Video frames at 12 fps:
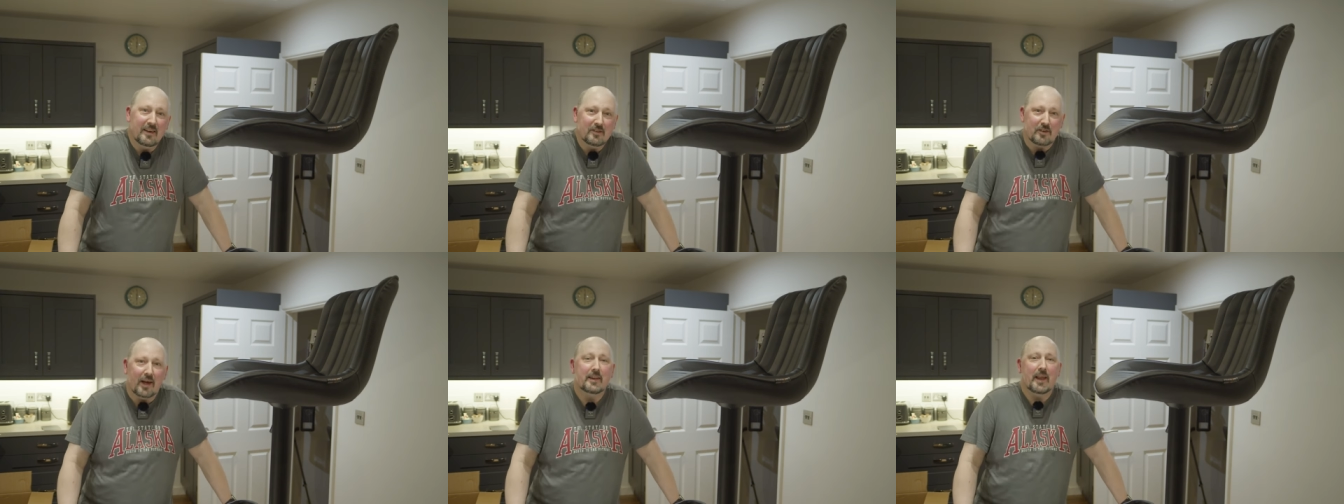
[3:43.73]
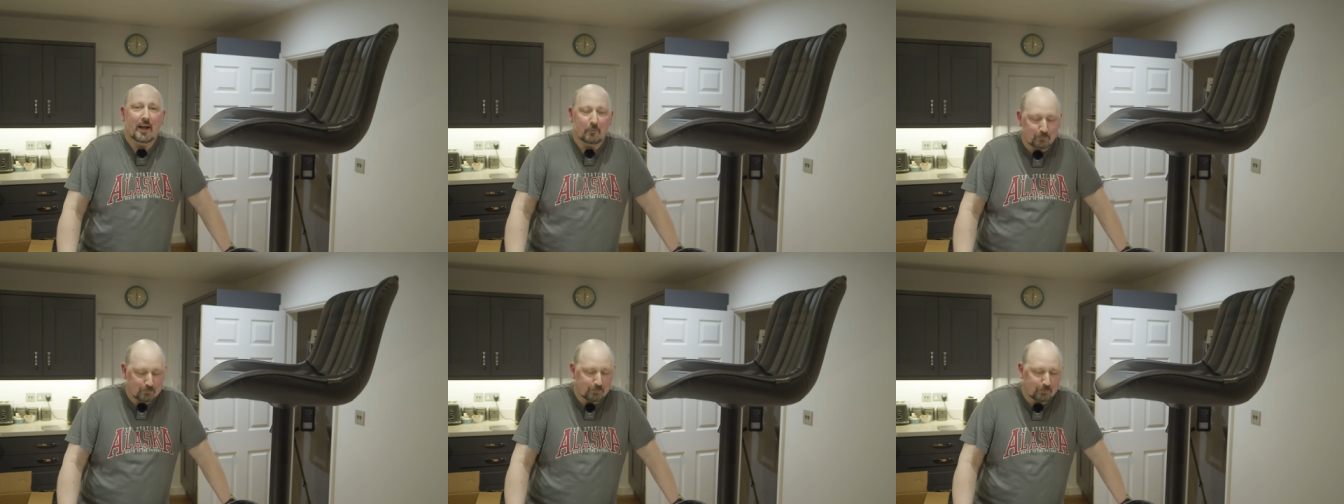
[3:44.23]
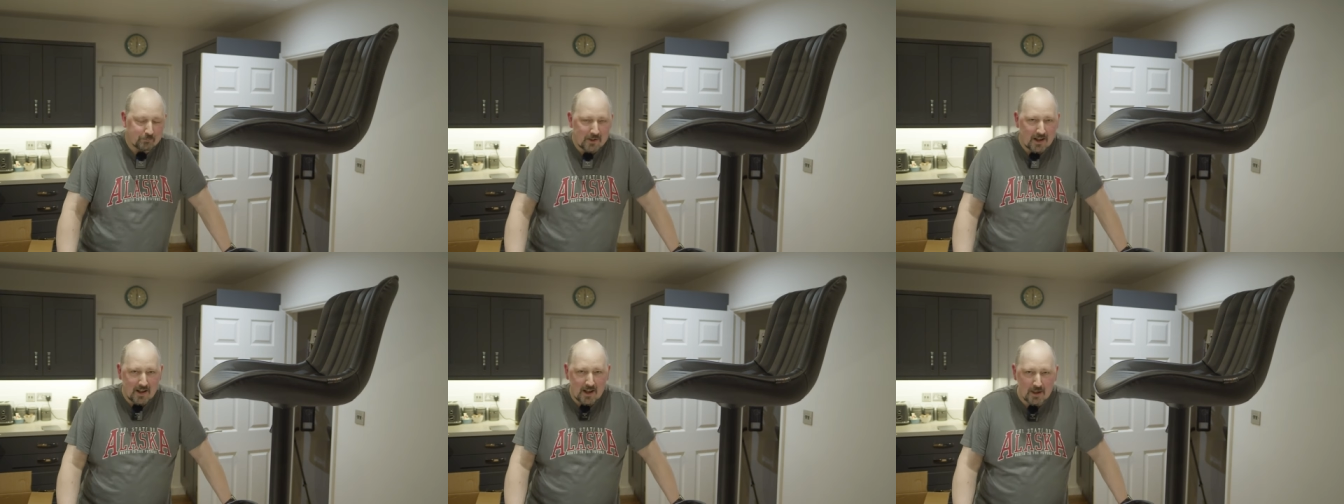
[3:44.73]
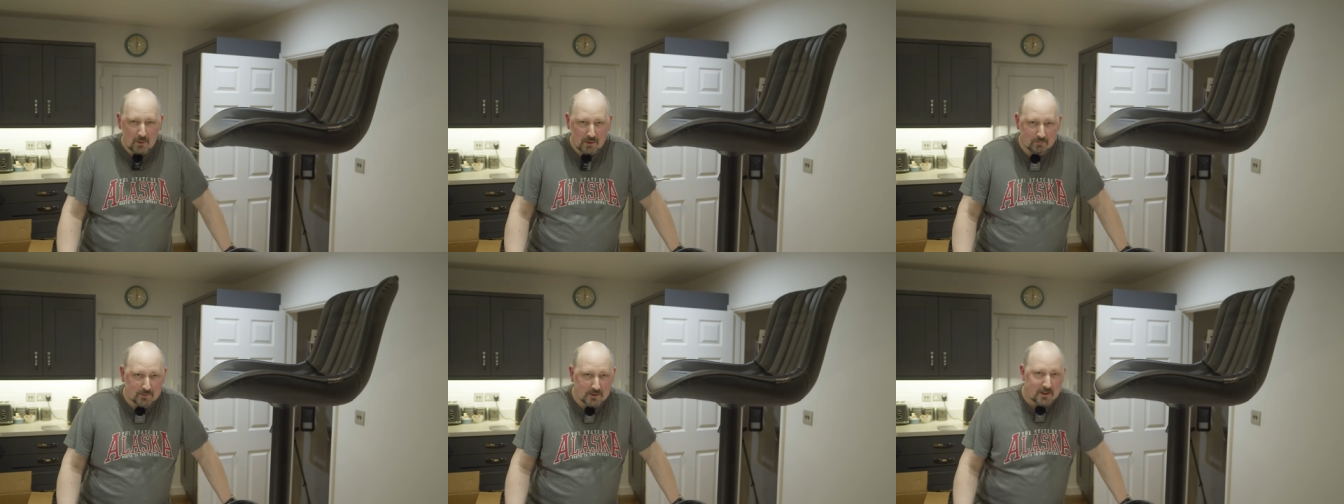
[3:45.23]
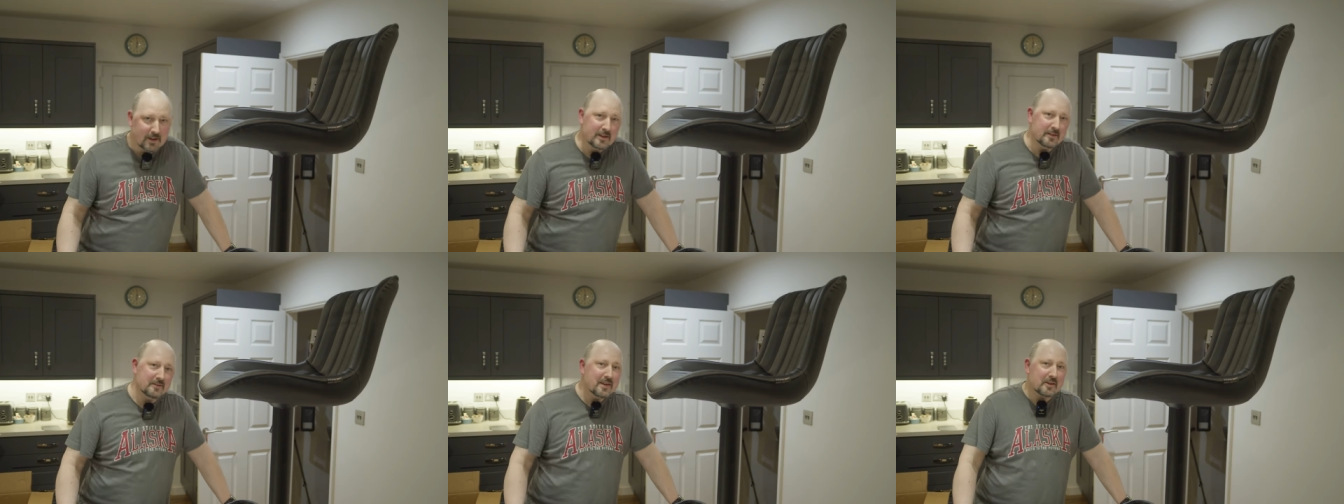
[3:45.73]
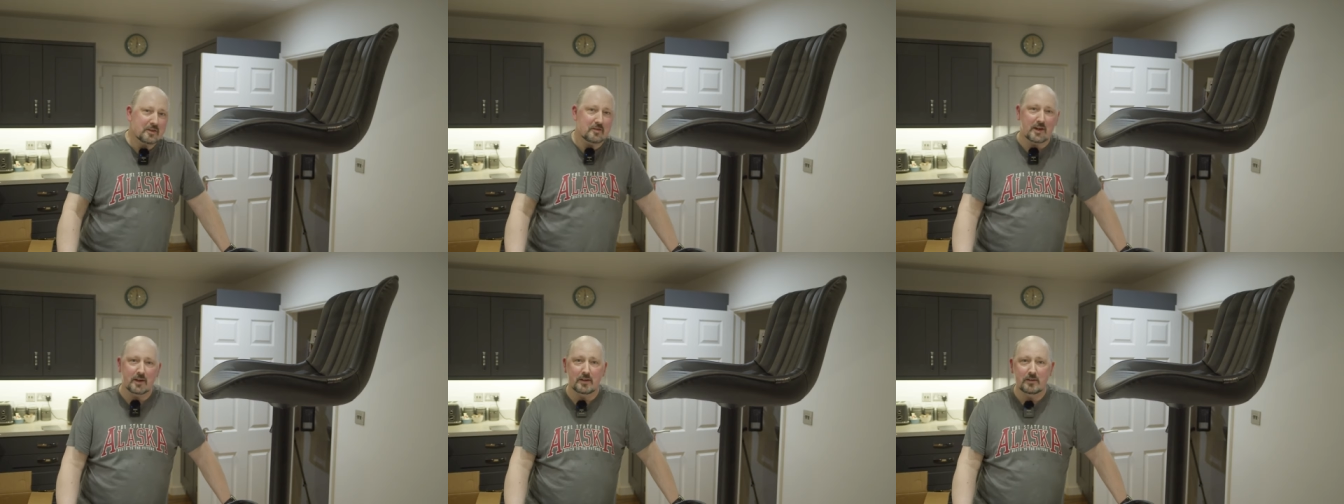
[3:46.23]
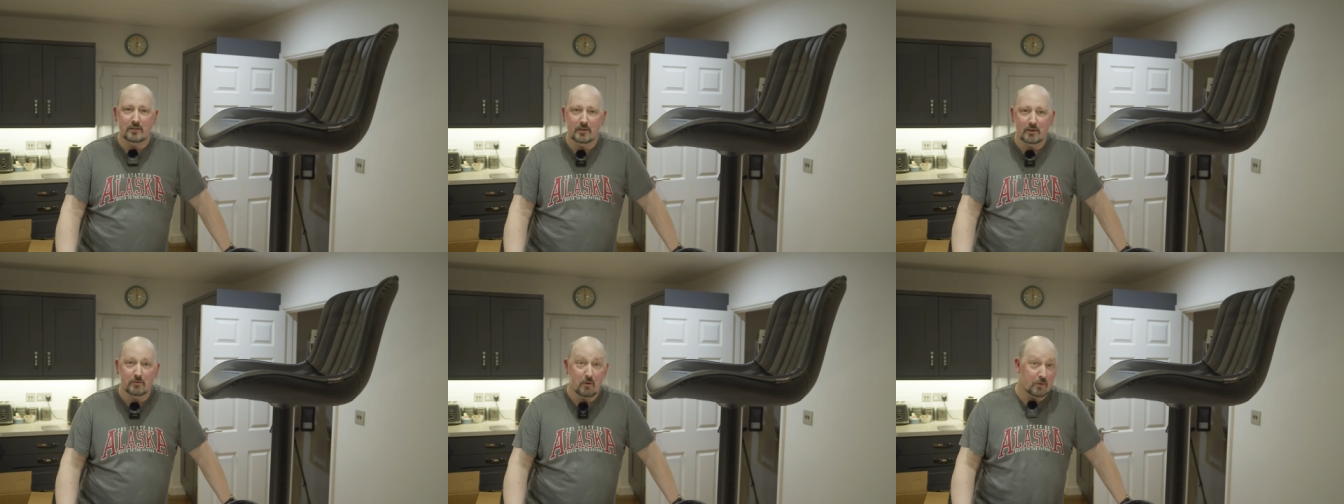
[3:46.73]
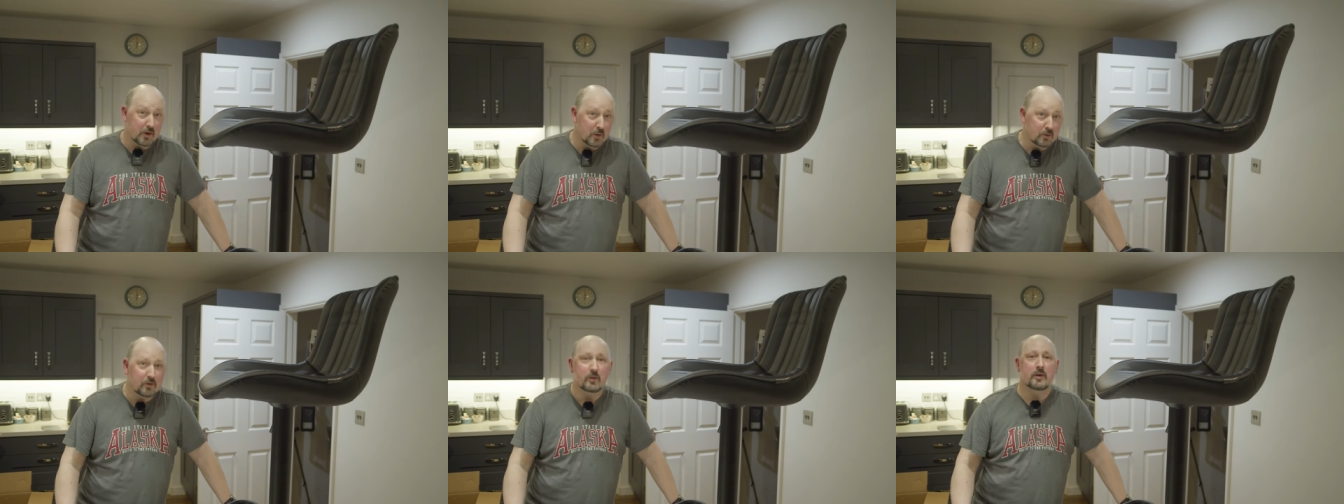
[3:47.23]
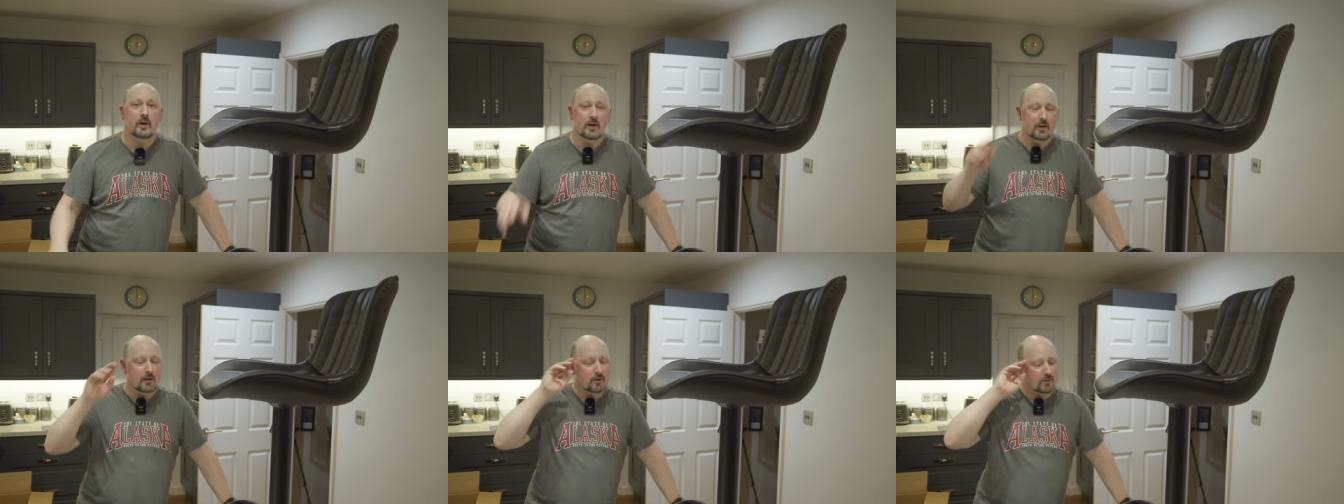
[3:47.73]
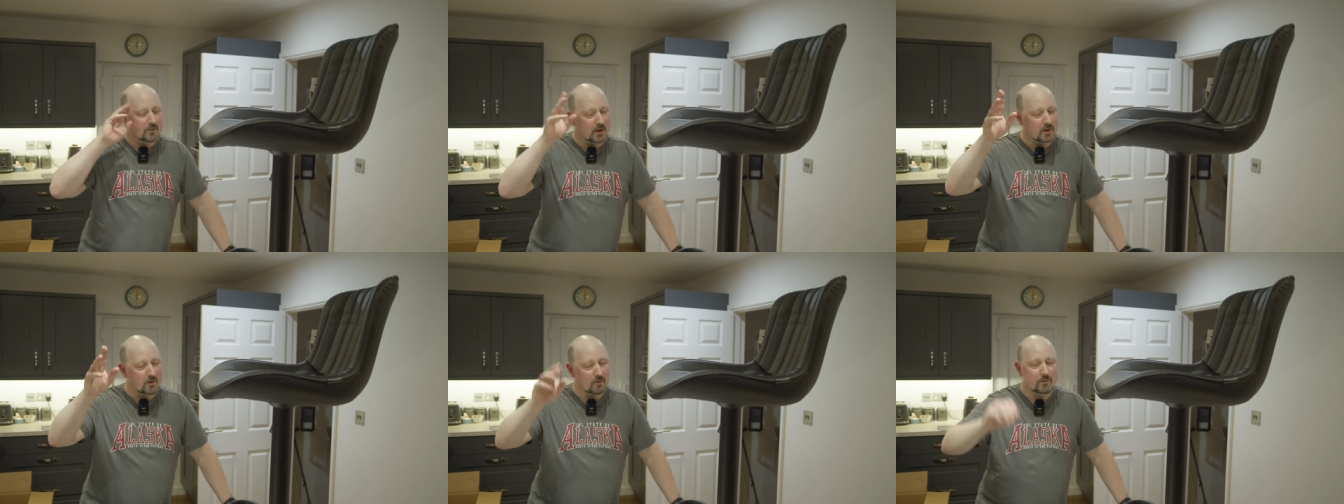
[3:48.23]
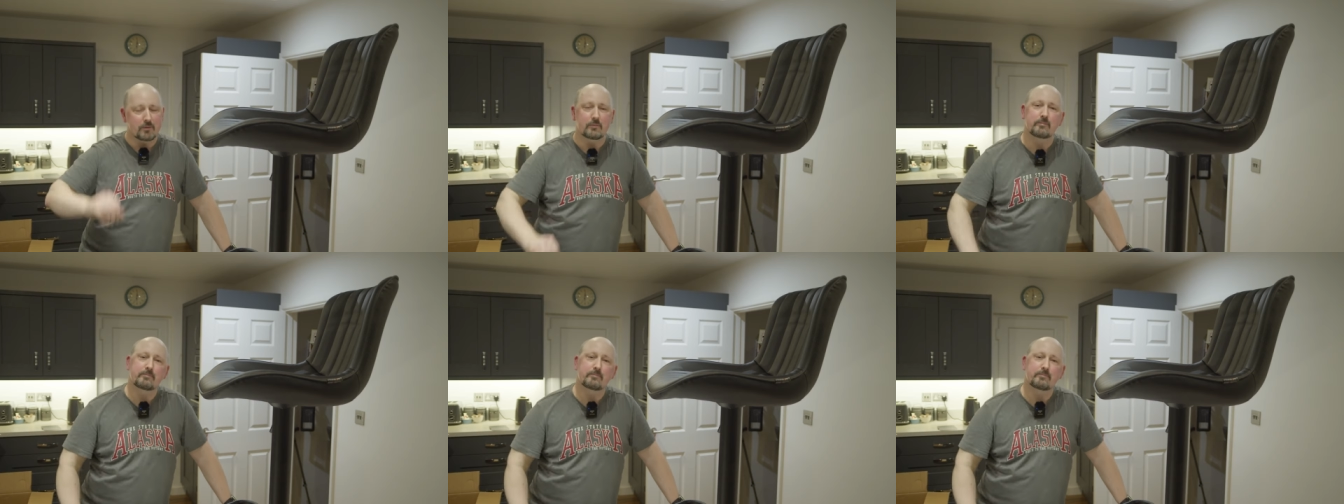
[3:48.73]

So head there. Anyway, this is DAX Time Reviews, signing off.